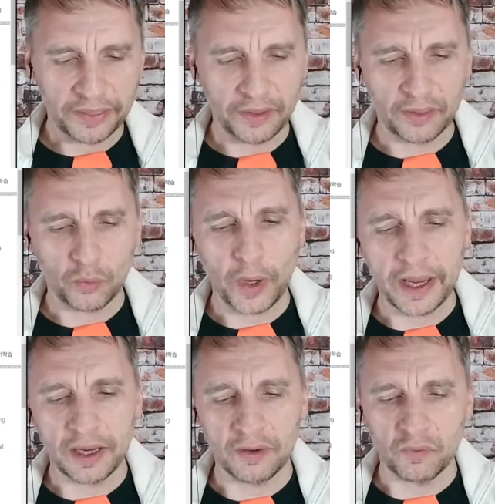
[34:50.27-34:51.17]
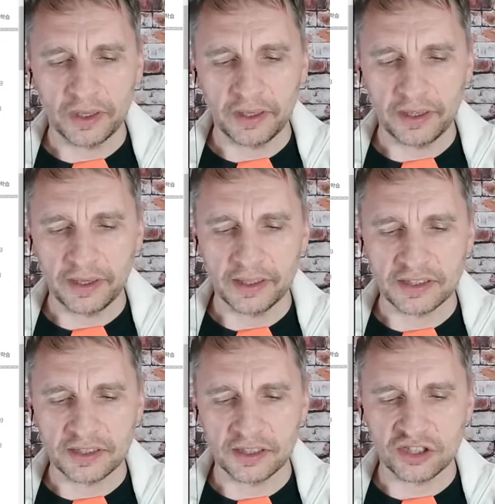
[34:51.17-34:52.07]
the way
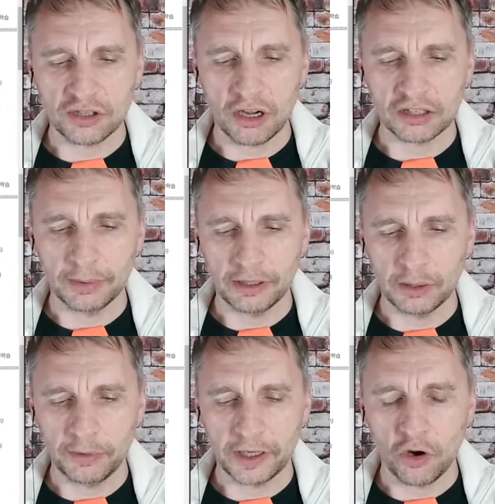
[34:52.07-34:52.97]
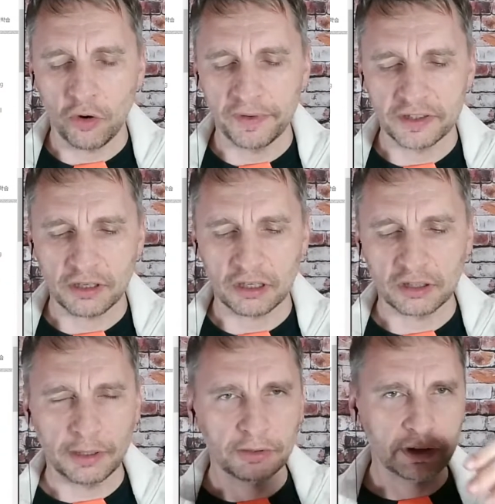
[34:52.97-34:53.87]
it's talked about, the way COVID is talked
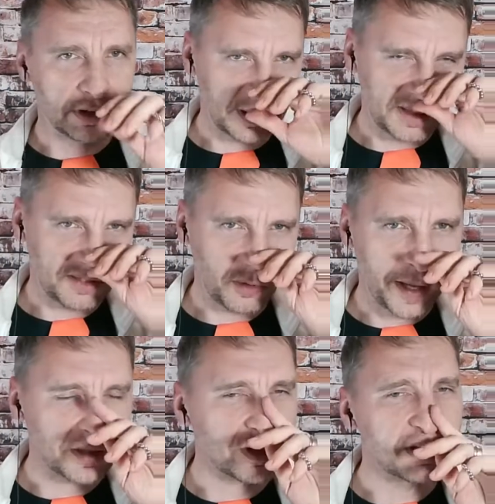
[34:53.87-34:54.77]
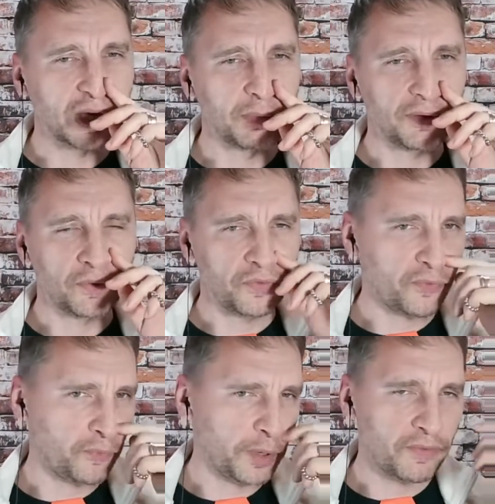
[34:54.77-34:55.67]
about it remains the same. If
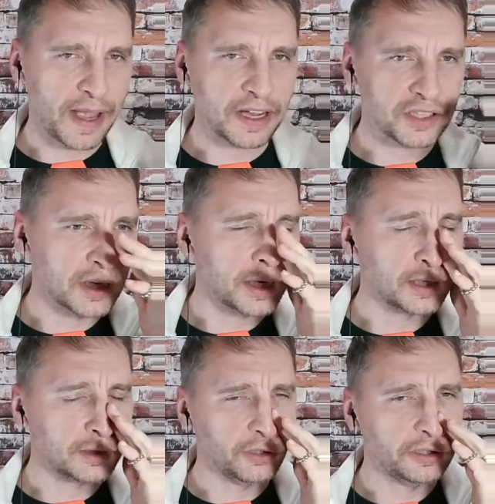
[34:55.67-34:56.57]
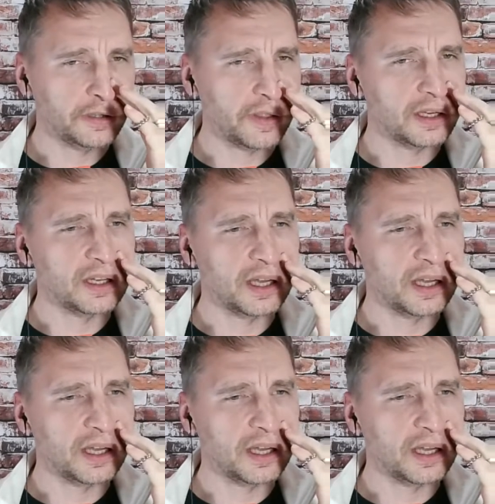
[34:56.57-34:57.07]
you've been vaccinated, then